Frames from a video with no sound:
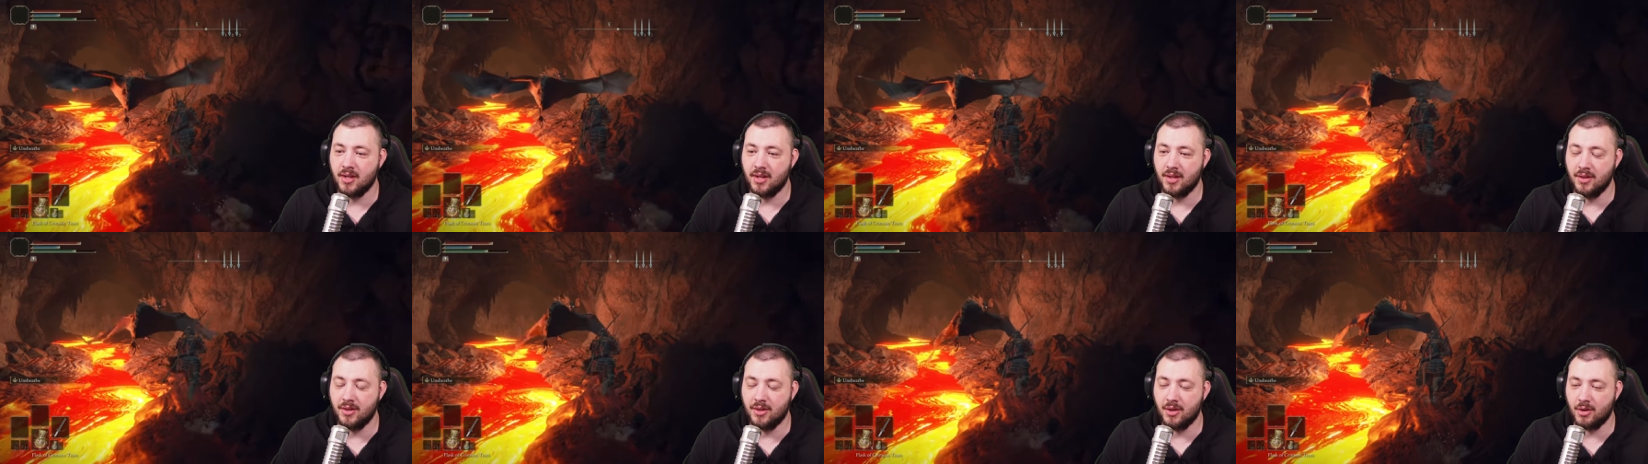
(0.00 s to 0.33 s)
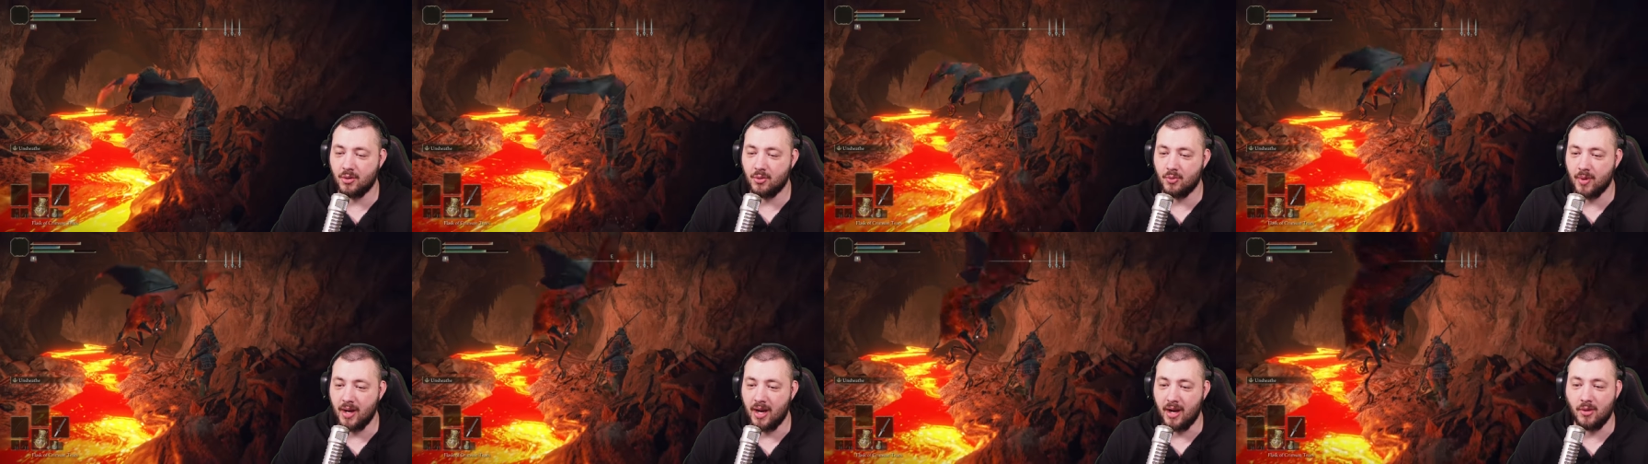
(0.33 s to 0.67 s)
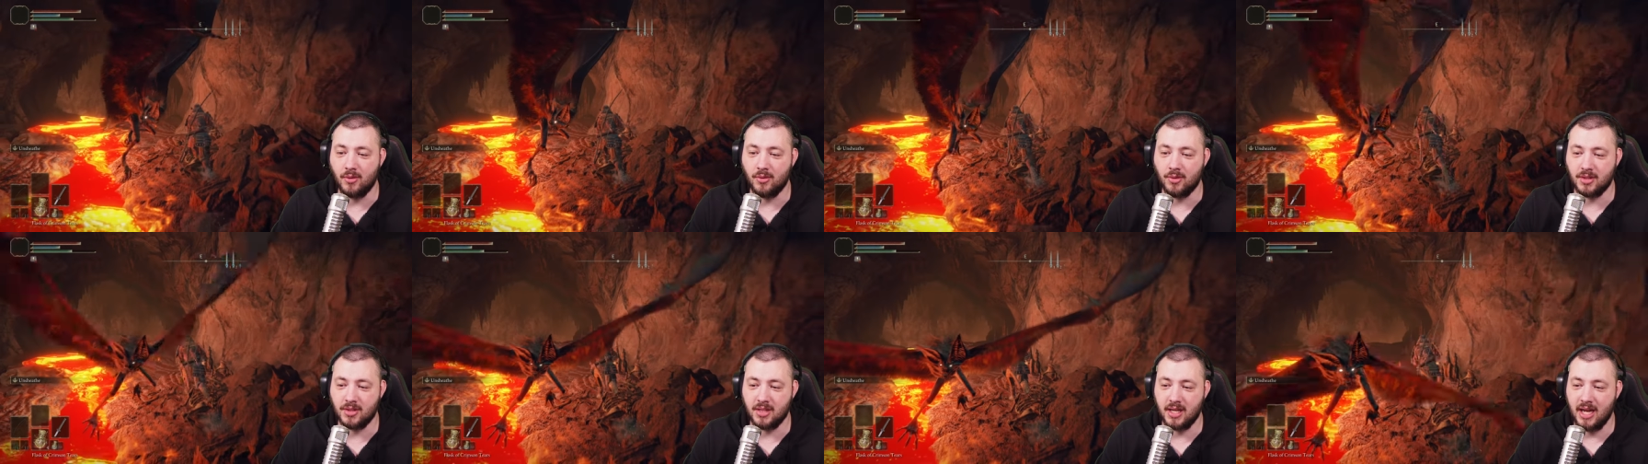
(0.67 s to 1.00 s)
the
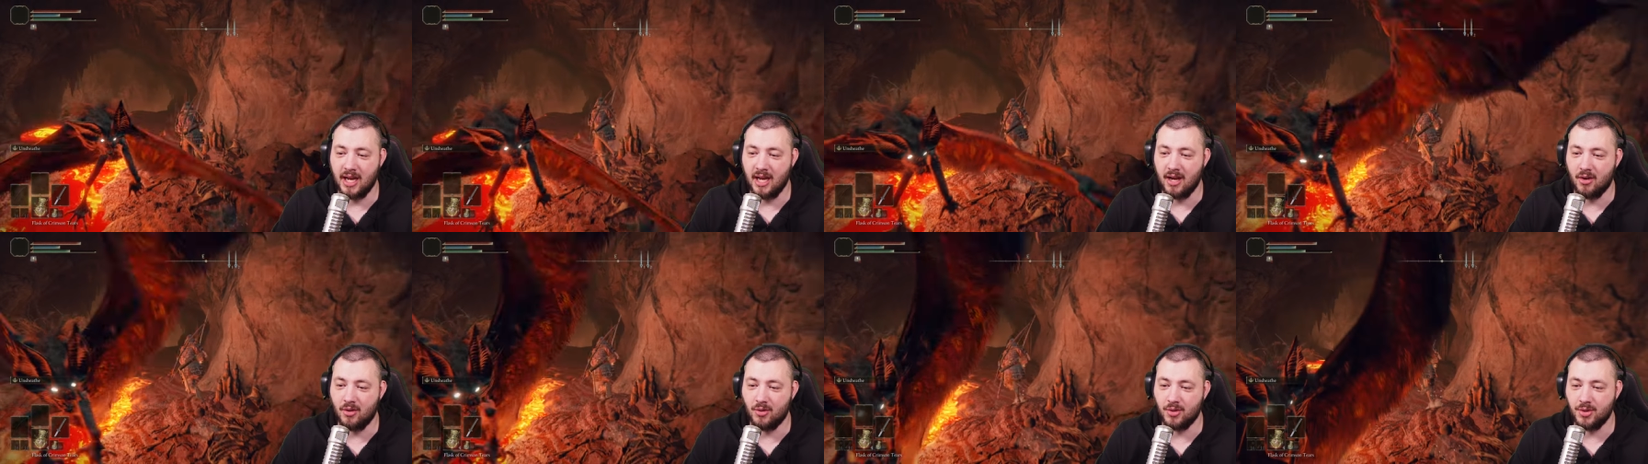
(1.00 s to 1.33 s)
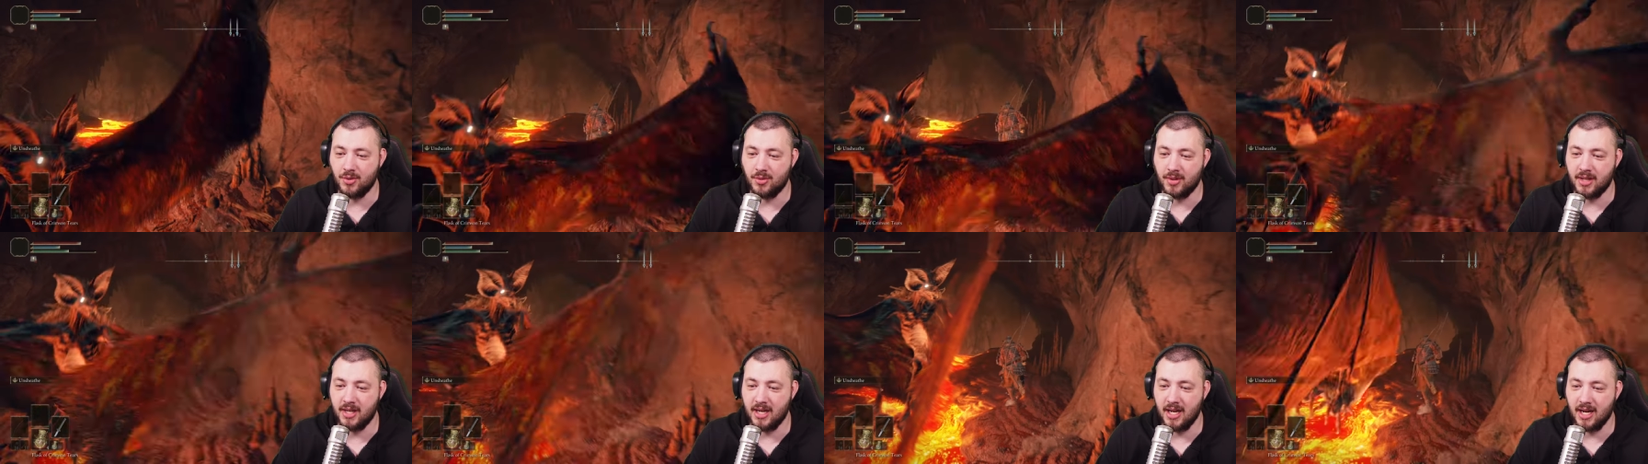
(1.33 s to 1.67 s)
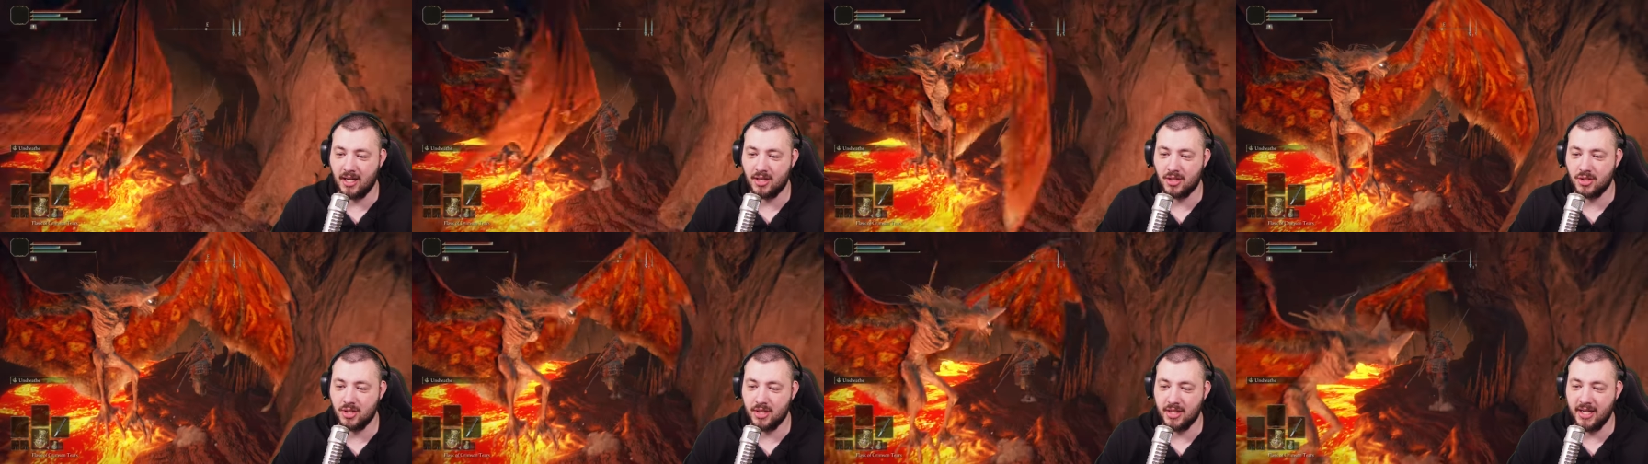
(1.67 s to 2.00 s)
route how you can
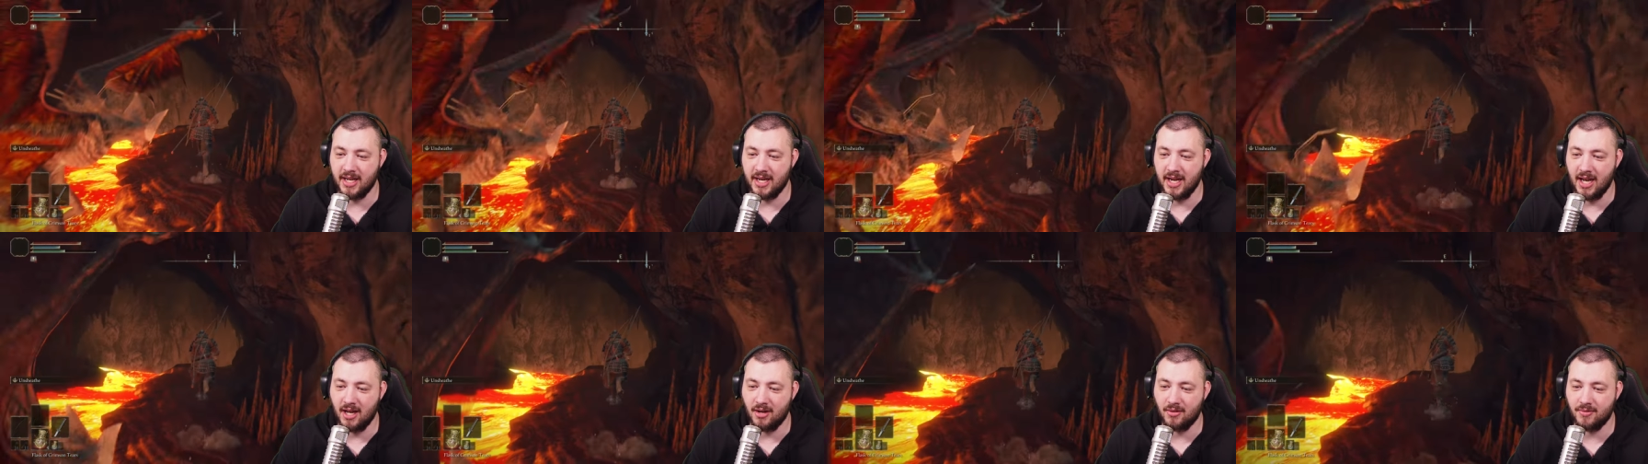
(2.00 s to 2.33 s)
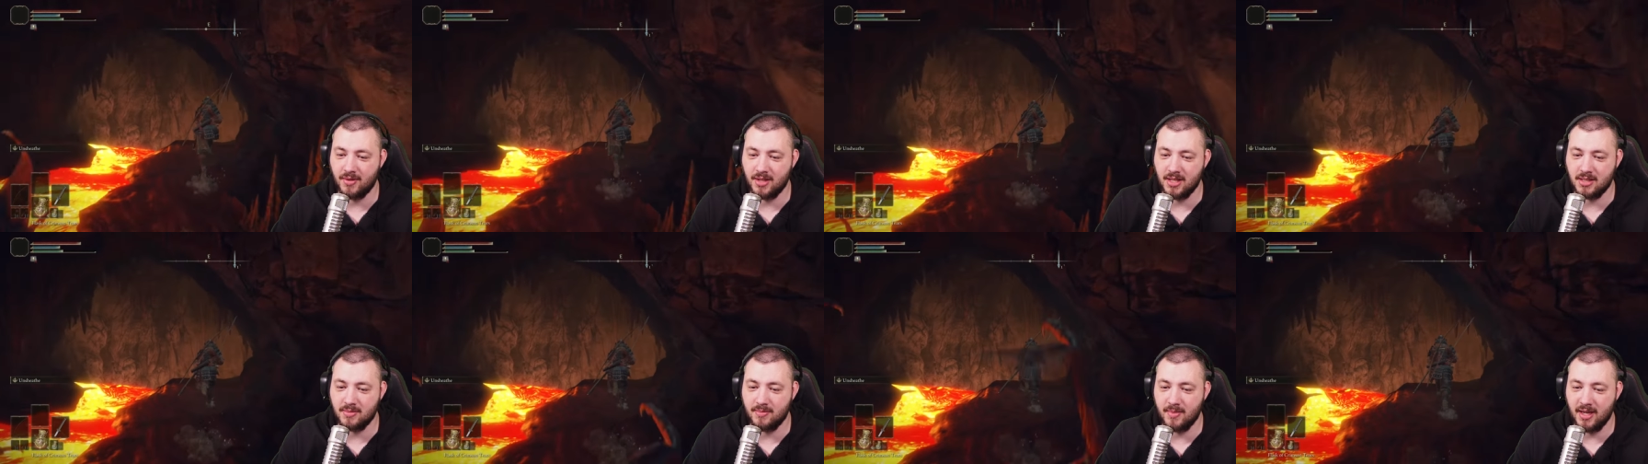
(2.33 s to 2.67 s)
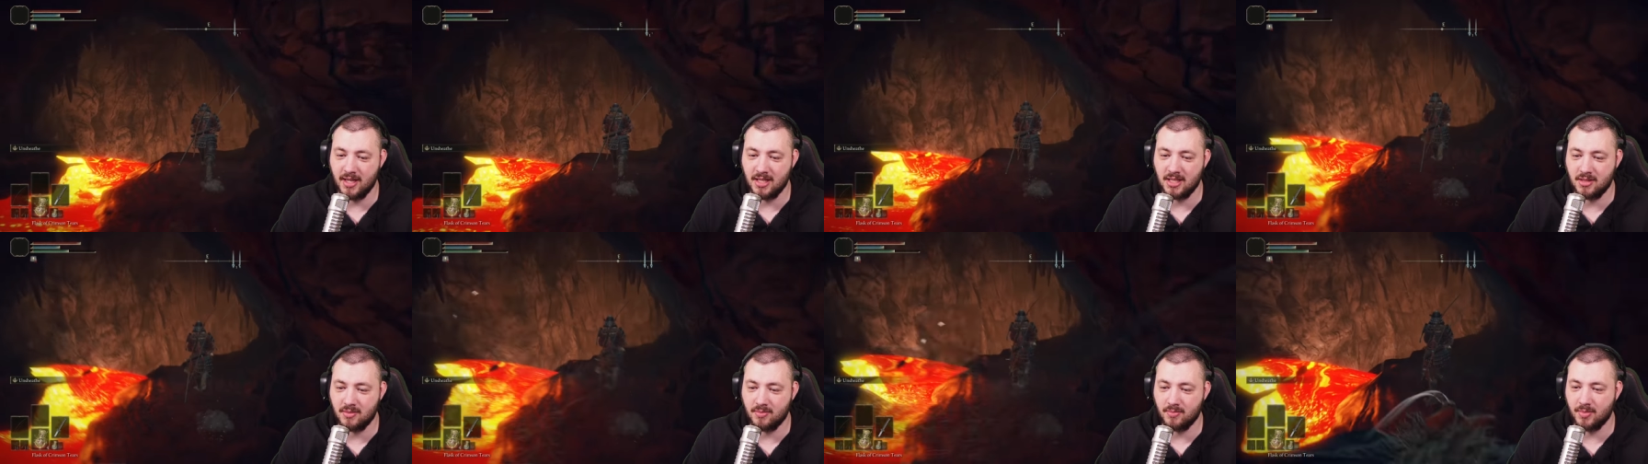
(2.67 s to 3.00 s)
actually get out of this
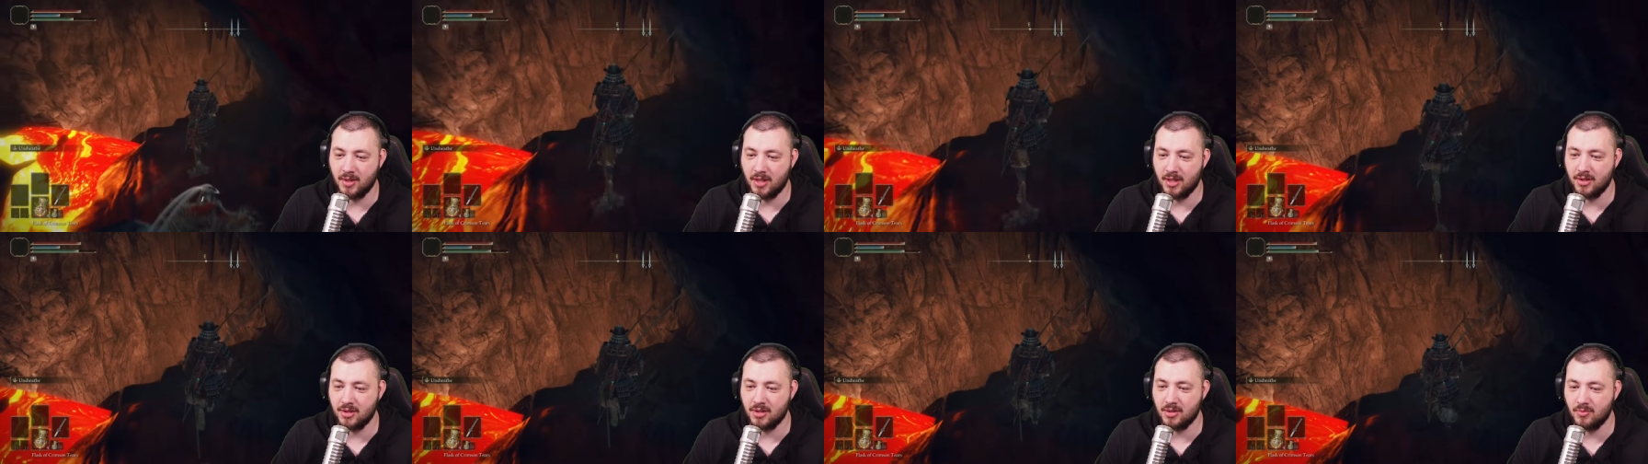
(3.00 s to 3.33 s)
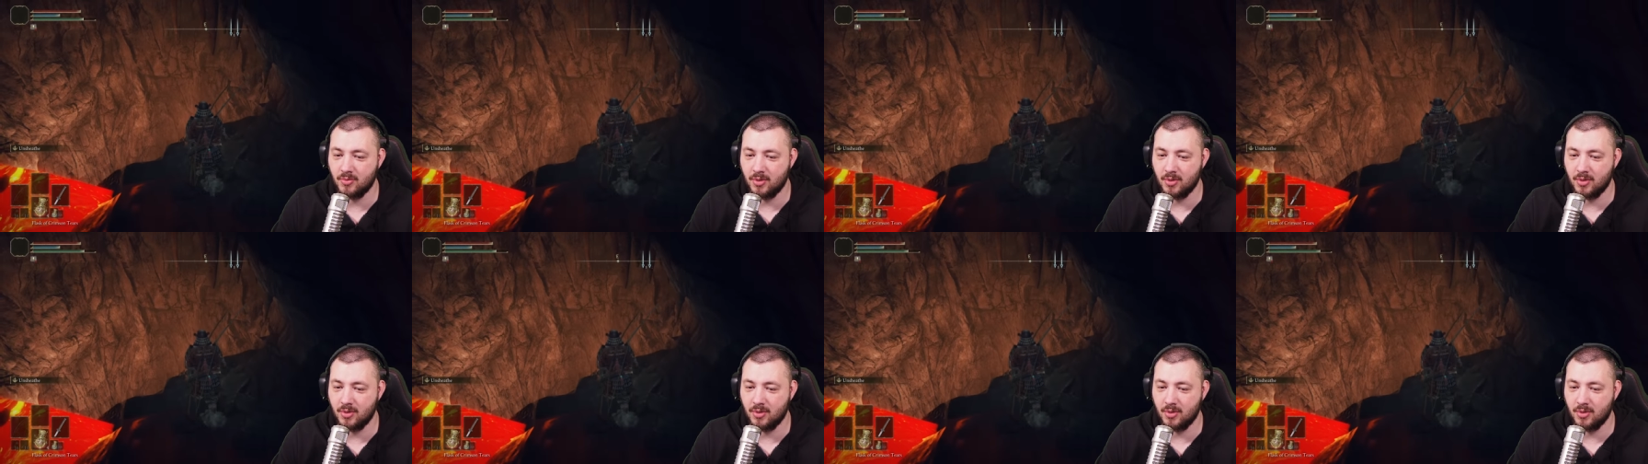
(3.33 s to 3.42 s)
mess, because,